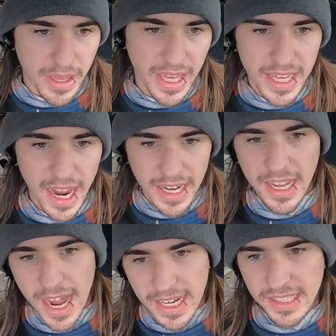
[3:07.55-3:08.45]
He kind of
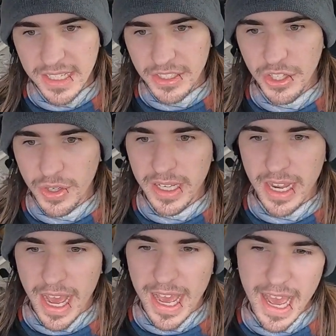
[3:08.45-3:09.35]
got us into it.
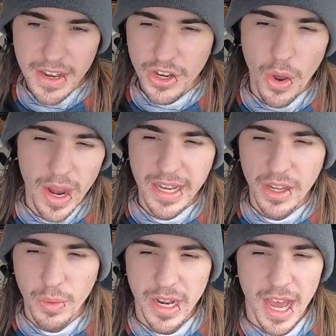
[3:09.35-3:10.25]
I had no
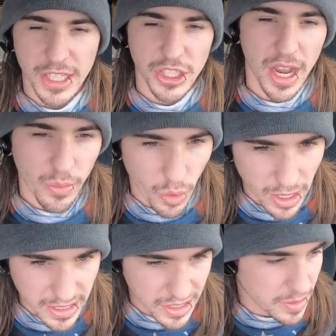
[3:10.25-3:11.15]
idea what Hotshot
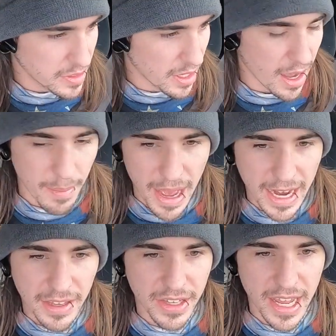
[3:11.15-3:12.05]
was
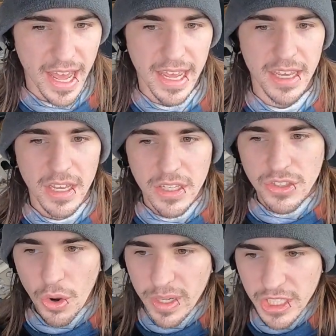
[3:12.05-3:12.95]
back in the day,
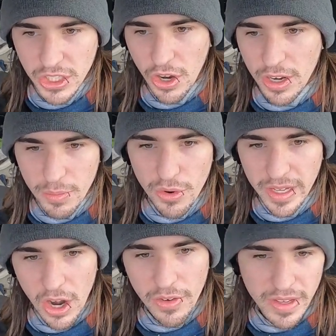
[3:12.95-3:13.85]
so we just started
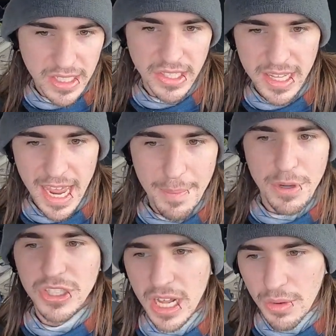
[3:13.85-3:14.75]
moving RVs and
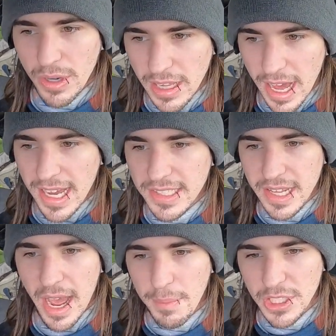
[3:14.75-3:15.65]
campers, and I realized
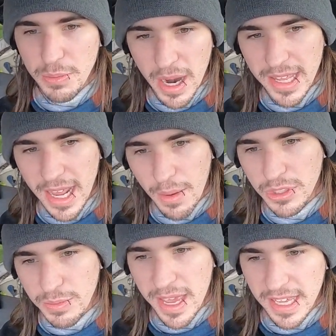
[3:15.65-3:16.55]
how much money I
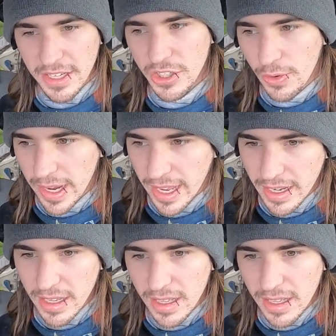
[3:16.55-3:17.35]
was making doing it.